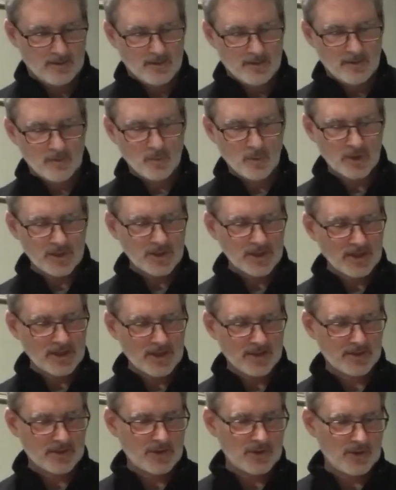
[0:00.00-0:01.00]
Once you get
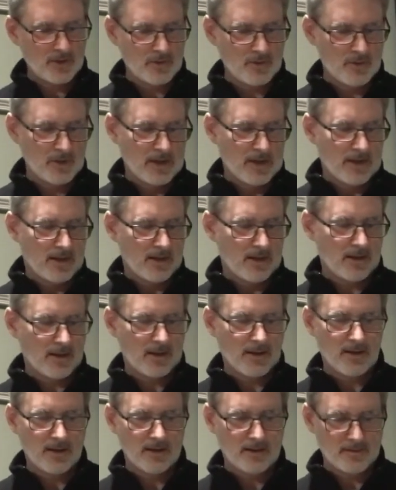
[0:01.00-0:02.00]
to
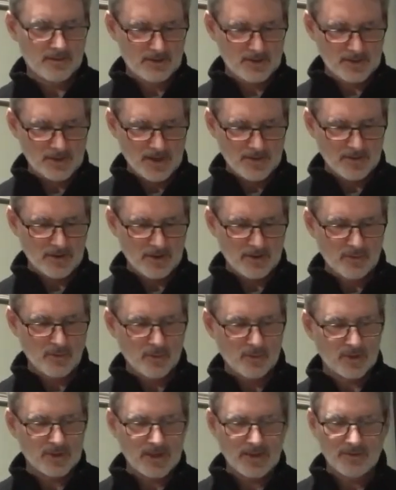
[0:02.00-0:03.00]
7 through
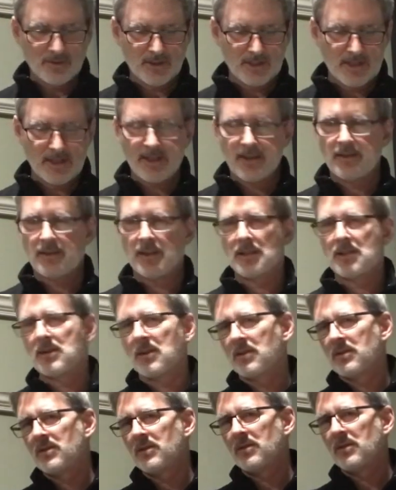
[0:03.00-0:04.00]
17, they start
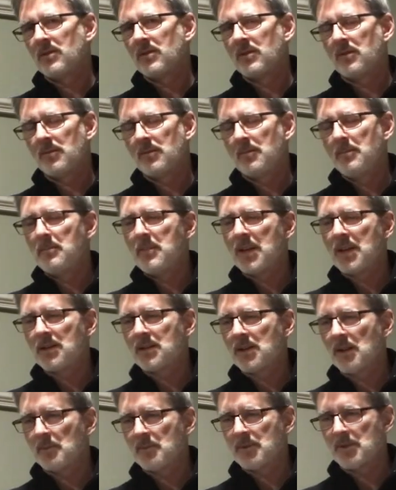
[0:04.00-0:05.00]
to mix
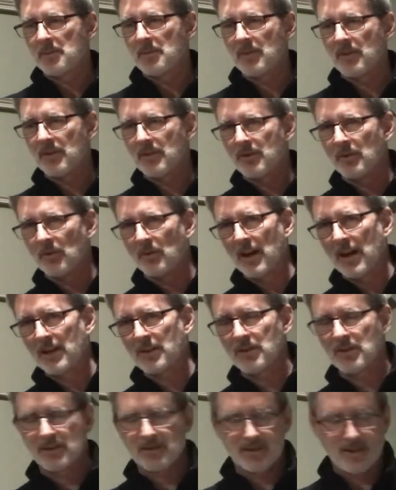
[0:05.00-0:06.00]
up some of the
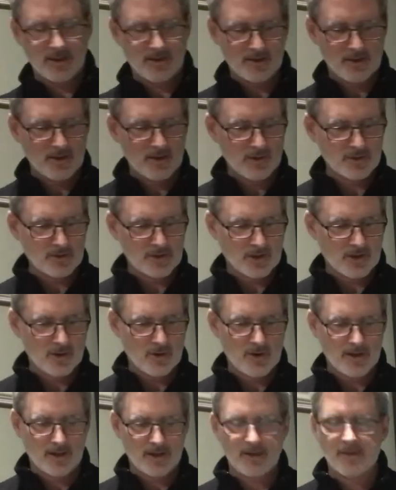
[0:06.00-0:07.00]
directions that the notes are going in.